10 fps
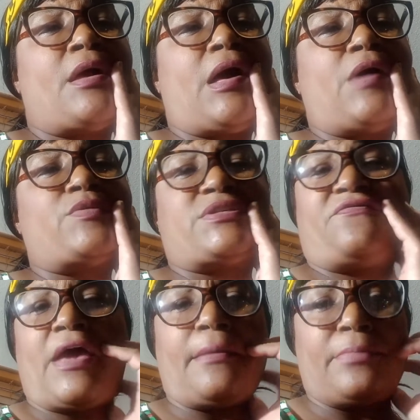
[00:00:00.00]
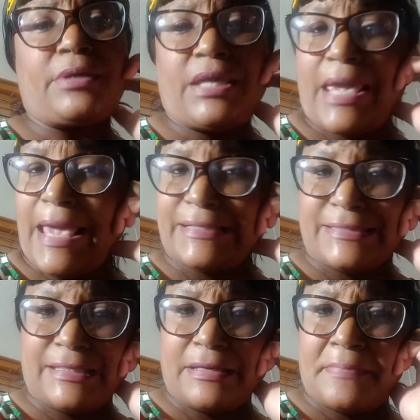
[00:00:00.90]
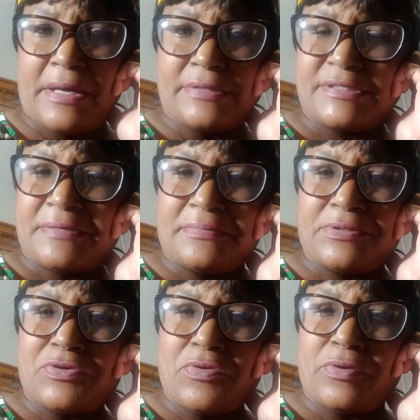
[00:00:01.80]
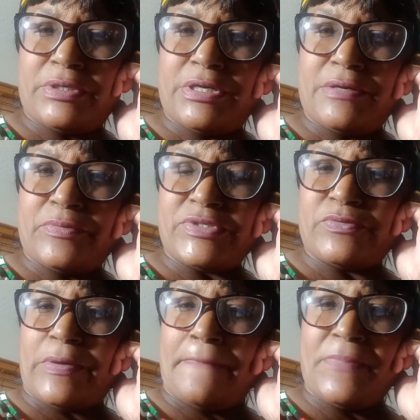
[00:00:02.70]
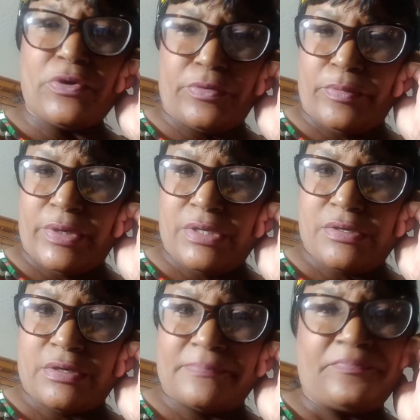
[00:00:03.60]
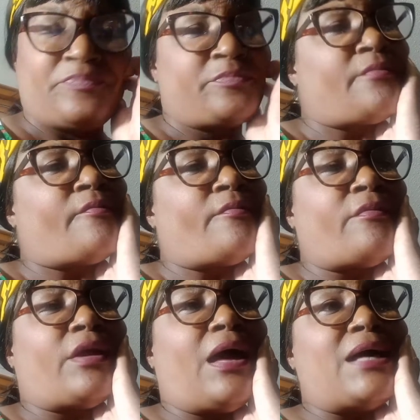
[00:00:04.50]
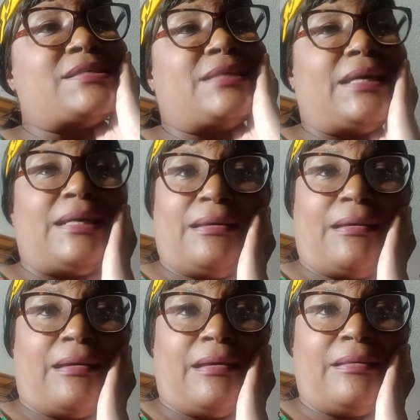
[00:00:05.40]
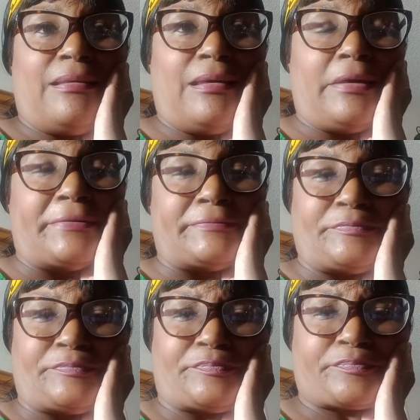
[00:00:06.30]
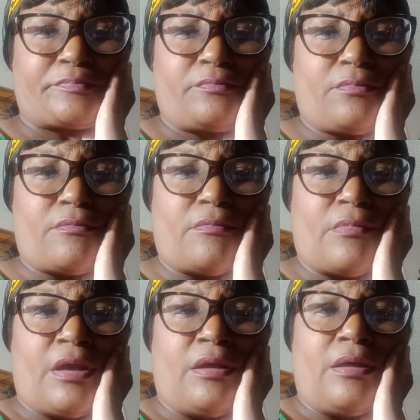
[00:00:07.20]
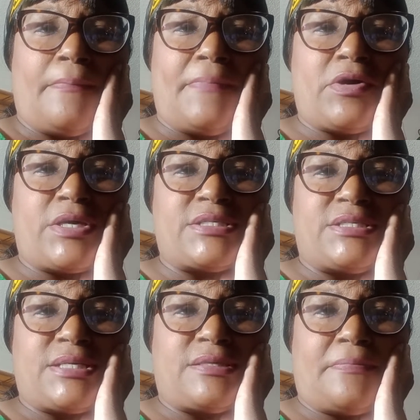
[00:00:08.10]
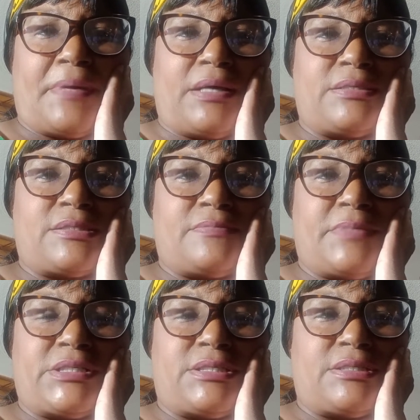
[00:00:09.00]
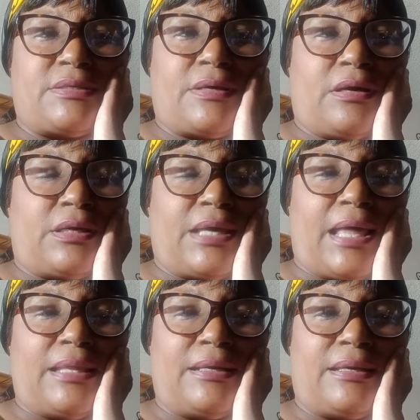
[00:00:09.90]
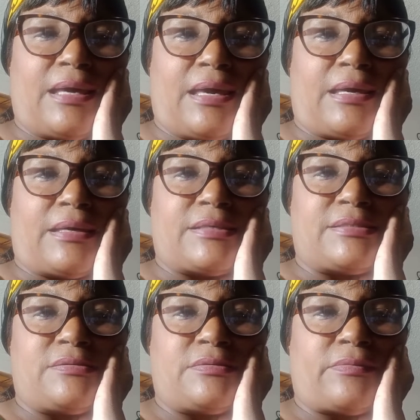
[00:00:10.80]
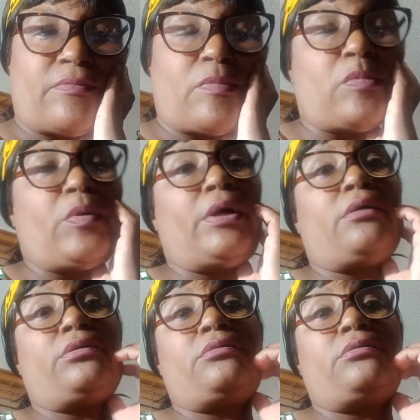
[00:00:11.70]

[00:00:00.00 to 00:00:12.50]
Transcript: I was fabergastic about something going up was when milk went up. I was like, golly milk is just about as much as a, a gallon of gas. Well, you